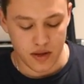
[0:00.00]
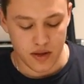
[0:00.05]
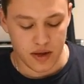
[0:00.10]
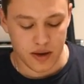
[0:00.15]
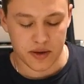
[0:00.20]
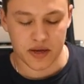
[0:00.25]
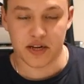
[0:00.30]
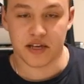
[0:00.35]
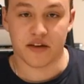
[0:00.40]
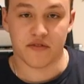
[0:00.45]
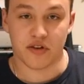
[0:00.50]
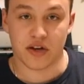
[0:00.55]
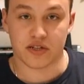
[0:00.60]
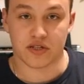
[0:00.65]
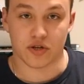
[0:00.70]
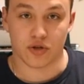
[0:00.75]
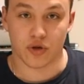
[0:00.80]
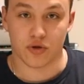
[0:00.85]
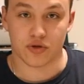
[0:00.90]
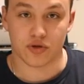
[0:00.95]
I'm going to give you guys
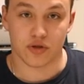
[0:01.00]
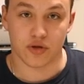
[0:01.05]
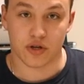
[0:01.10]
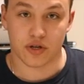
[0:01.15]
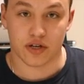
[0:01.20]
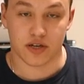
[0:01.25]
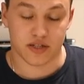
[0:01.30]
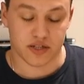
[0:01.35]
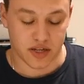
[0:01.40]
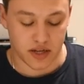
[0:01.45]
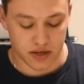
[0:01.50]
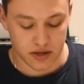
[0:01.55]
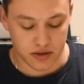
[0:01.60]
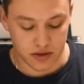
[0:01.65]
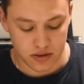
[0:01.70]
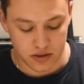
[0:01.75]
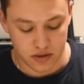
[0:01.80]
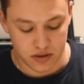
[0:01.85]
a closer look in a second.